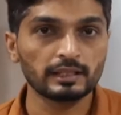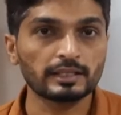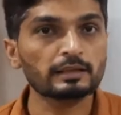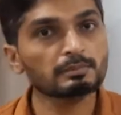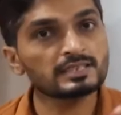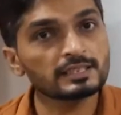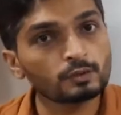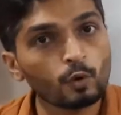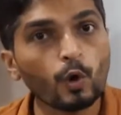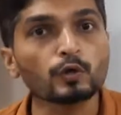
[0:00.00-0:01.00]
That means
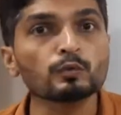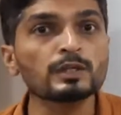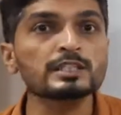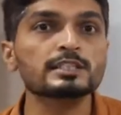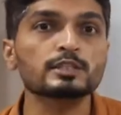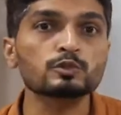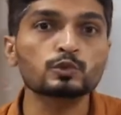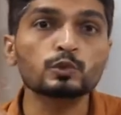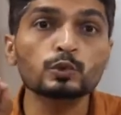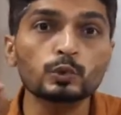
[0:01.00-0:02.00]
it converges
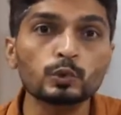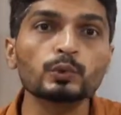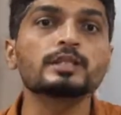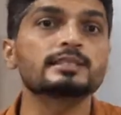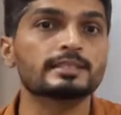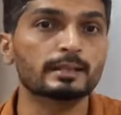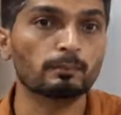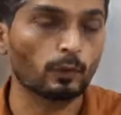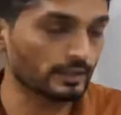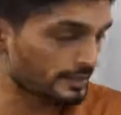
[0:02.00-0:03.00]
to two
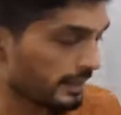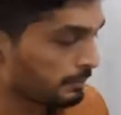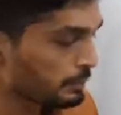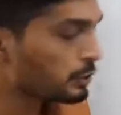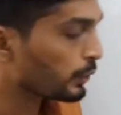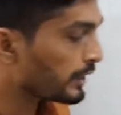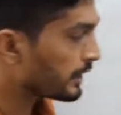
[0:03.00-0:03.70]
distinct points. Let me show it